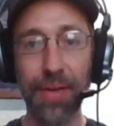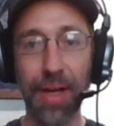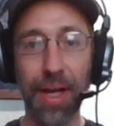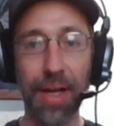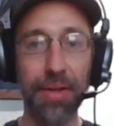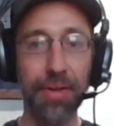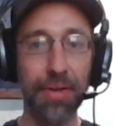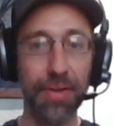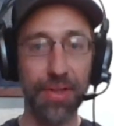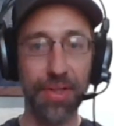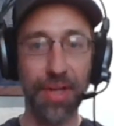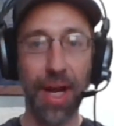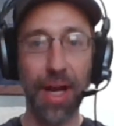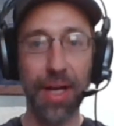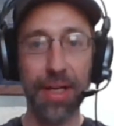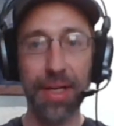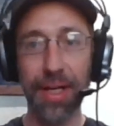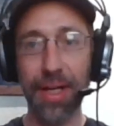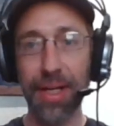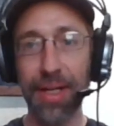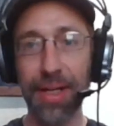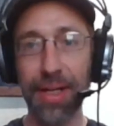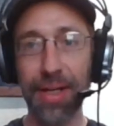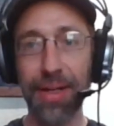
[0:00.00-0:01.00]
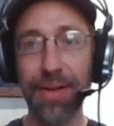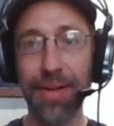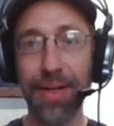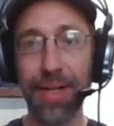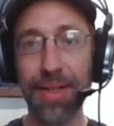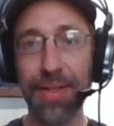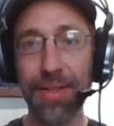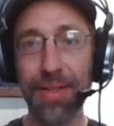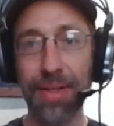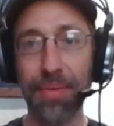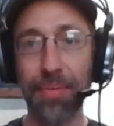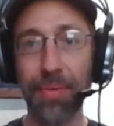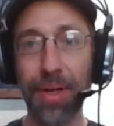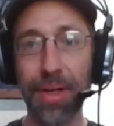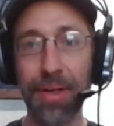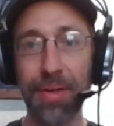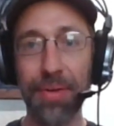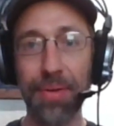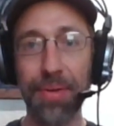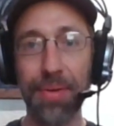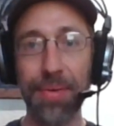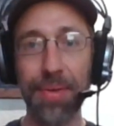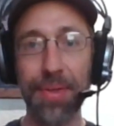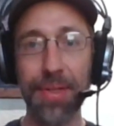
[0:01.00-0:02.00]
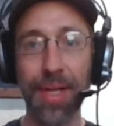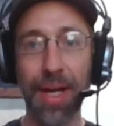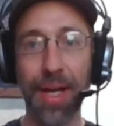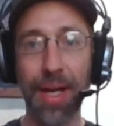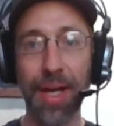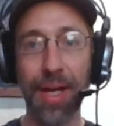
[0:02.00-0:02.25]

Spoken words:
And Shadya here is the one who's